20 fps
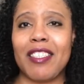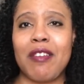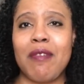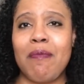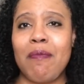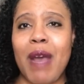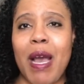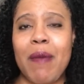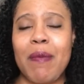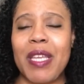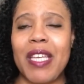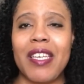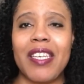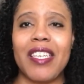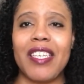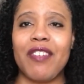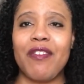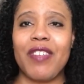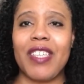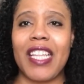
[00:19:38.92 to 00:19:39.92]

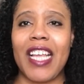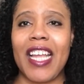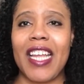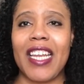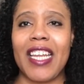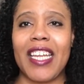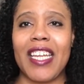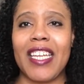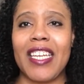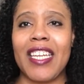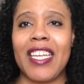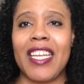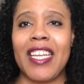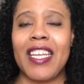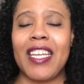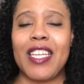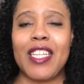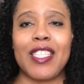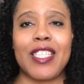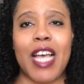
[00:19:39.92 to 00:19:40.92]
mommyhood related
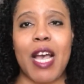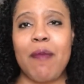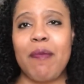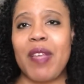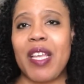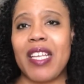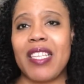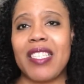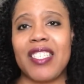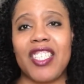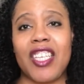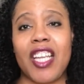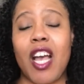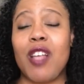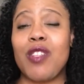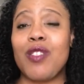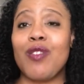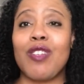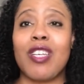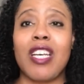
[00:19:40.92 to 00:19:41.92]
topics. She
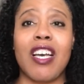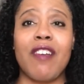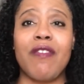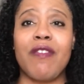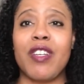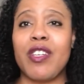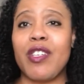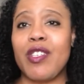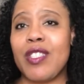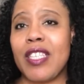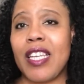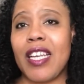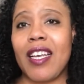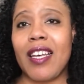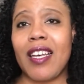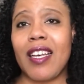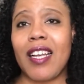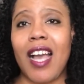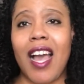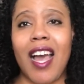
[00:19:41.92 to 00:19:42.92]
also covers
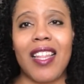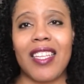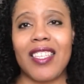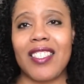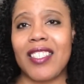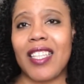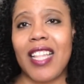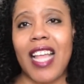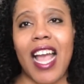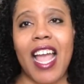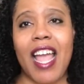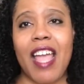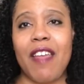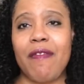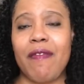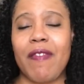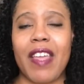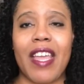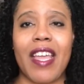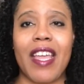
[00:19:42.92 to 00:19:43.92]
college
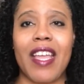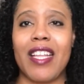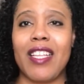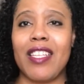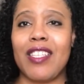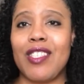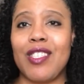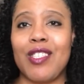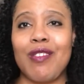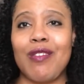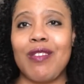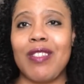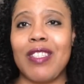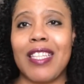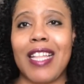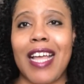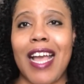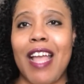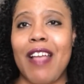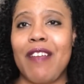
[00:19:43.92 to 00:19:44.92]
life and
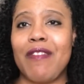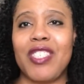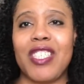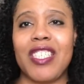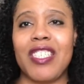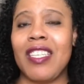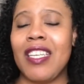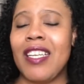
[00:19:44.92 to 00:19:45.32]
student life.